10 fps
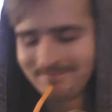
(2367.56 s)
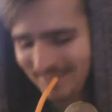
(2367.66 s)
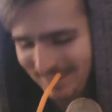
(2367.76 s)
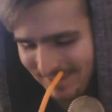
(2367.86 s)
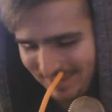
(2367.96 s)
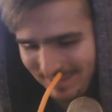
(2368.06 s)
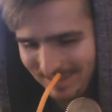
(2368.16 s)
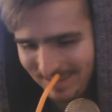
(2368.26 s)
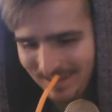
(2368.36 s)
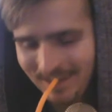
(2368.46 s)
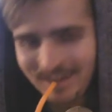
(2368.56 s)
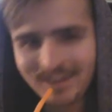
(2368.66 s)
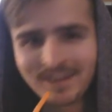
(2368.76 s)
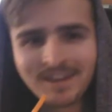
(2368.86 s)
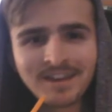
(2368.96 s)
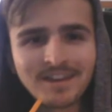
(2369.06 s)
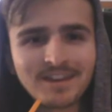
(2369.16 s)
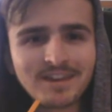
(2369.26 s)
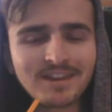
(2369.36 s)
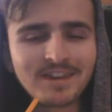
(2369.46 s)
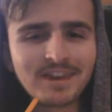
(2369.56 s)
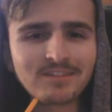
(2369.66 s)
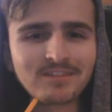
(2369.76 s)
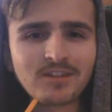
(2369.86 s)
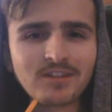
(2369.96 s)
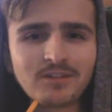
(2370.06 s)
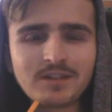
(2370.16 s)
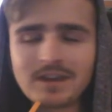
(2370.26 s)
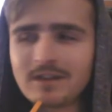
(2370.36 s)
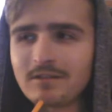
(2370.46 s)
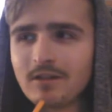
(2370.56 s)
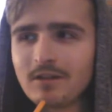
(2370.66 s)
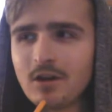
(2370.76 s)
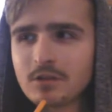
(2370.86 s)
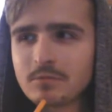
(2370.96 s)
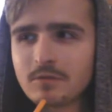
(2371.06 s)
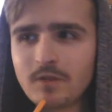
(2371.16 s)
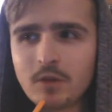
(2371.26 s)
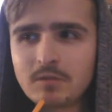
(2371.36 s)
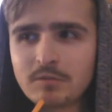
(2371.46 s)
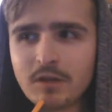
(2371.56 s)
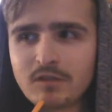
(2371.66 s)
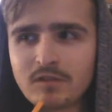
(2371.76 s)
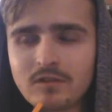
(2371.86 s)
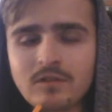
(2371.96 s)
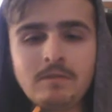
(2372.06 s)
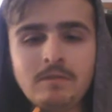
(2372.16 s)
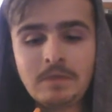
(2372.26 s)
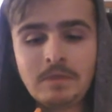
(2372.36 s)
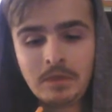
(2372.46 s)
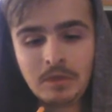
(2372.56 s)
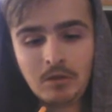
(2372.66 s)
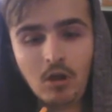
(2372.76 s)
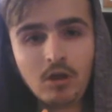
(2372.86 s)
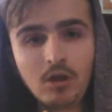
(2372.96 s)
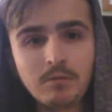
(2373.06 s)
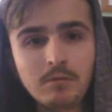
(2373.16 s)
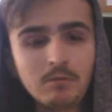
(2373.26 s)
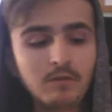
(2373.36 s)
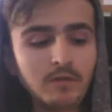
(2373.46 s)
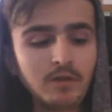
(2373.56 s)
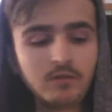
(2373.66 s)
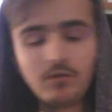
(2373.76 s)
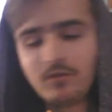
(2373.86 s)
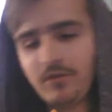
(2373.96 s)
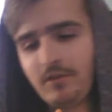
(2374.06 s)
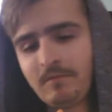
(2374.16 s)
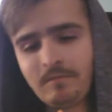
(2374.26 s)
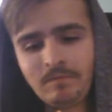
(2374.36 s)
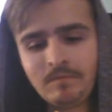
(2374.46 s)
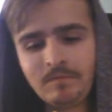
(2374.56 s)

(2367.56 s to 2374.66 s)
Yeah, so, yeah, argument with a homeless person, argument with a doctor. Big difference. Well, yeah.